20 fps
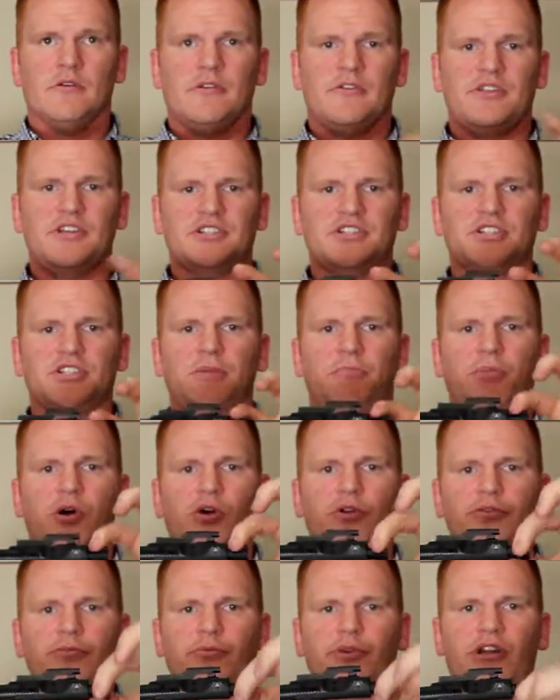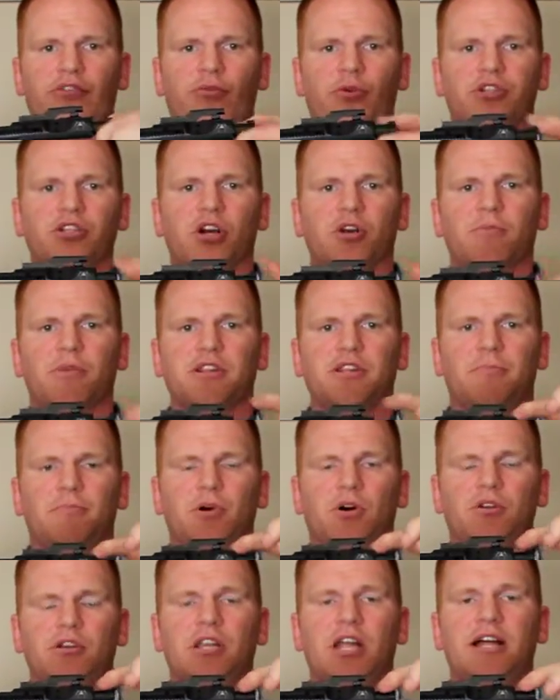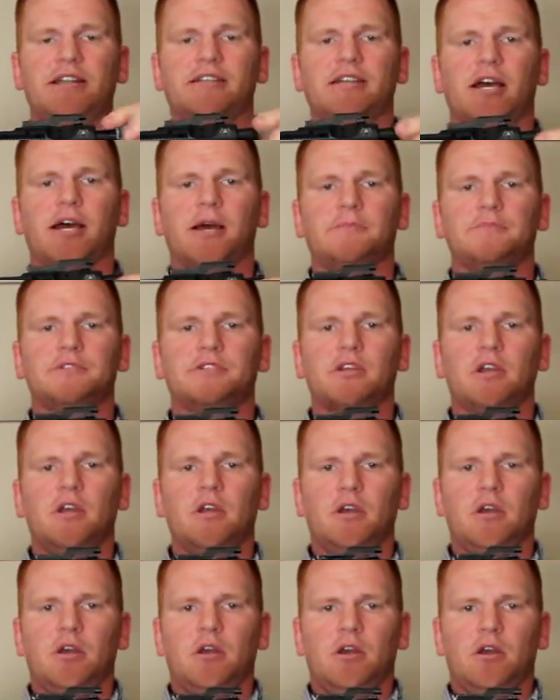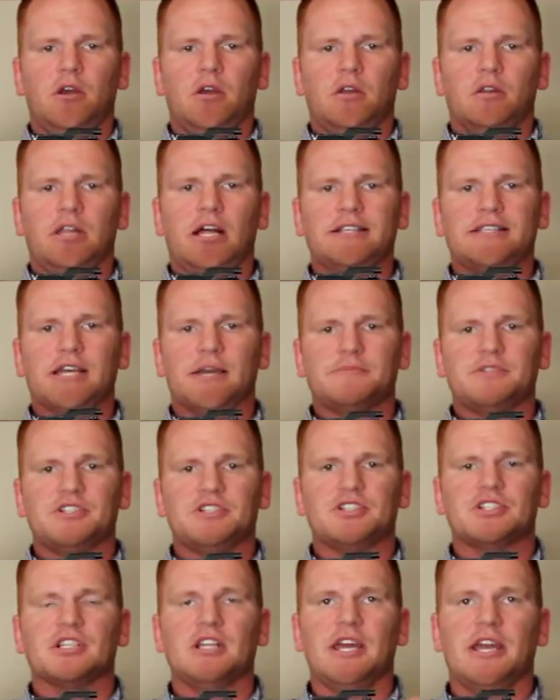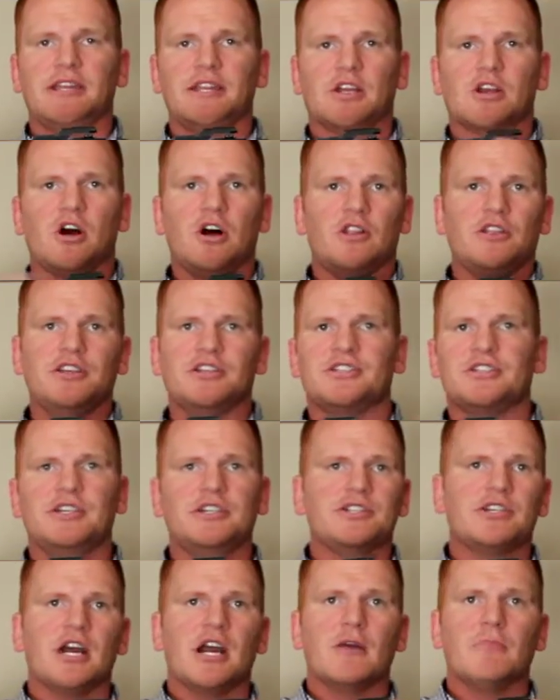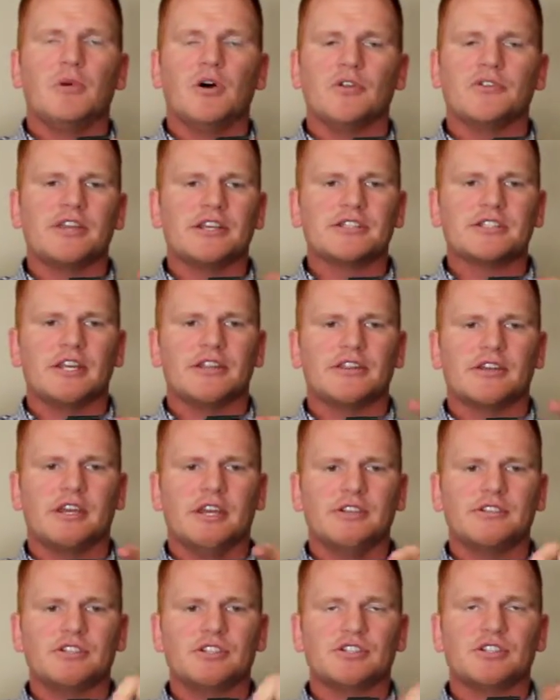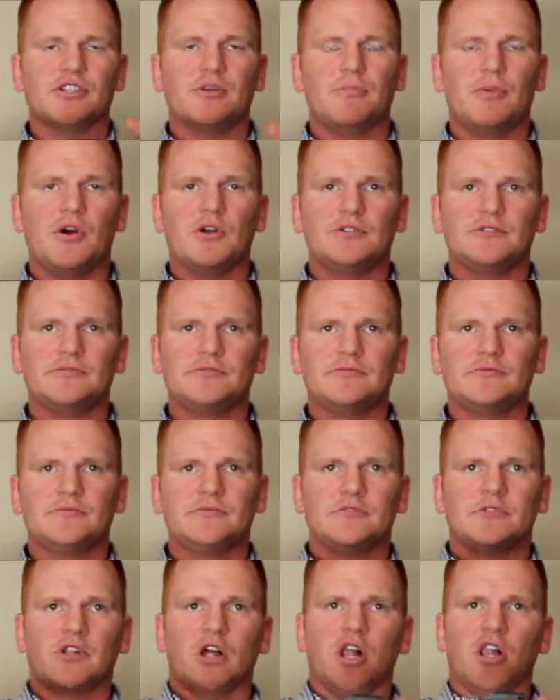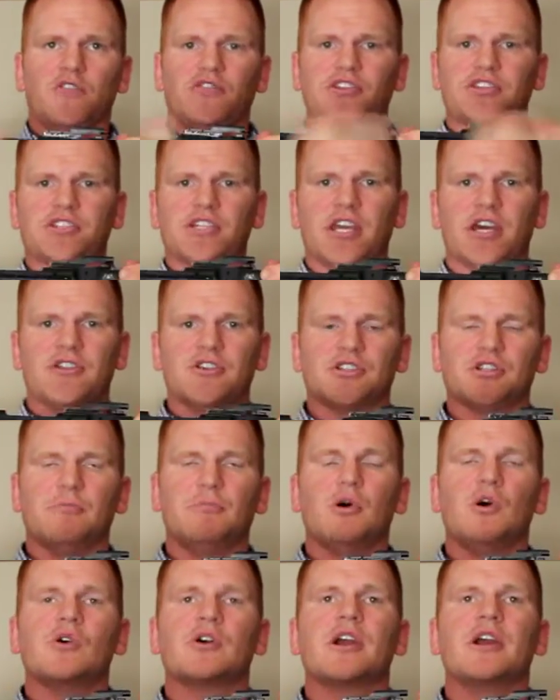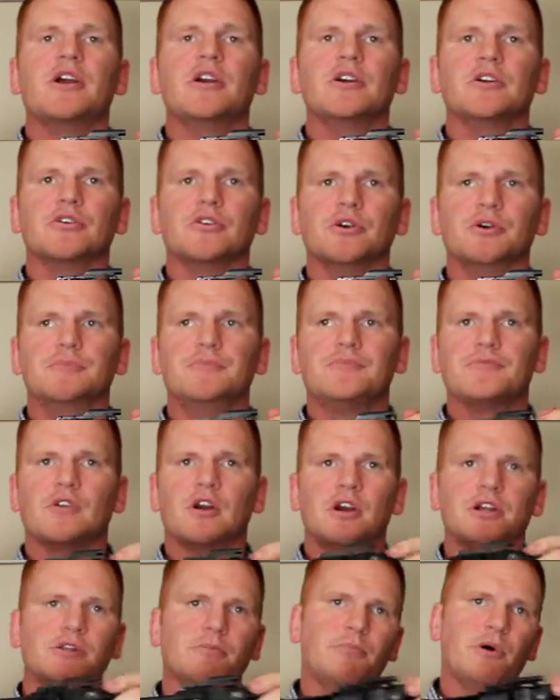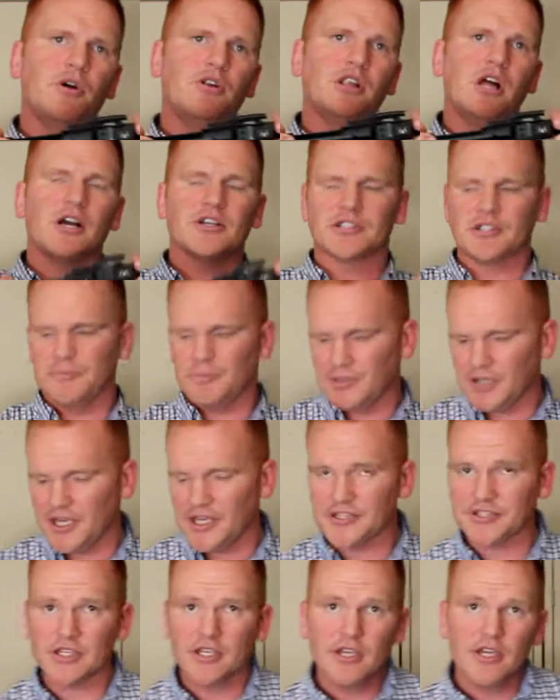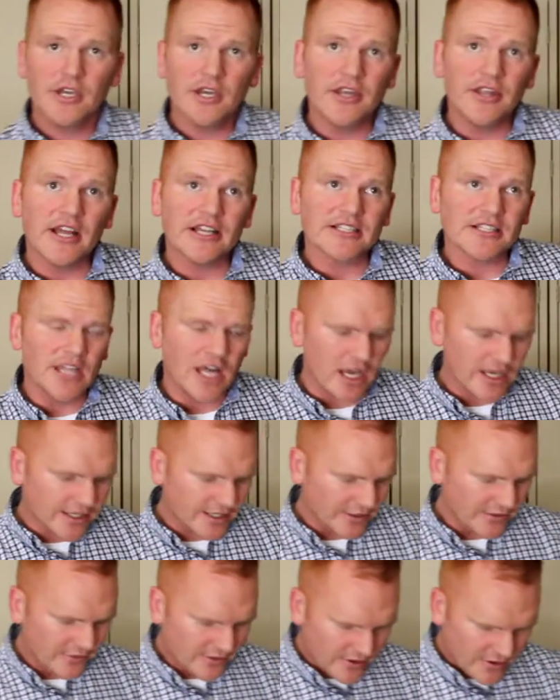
This is the bolt. Whenever we're talking about the bolt, a lot of times it's slang to call this the entire bolt. That's not the case. This is the bolt. All of this together is the bolt carrier group. Alright, the bolt locks in place, and that's locking.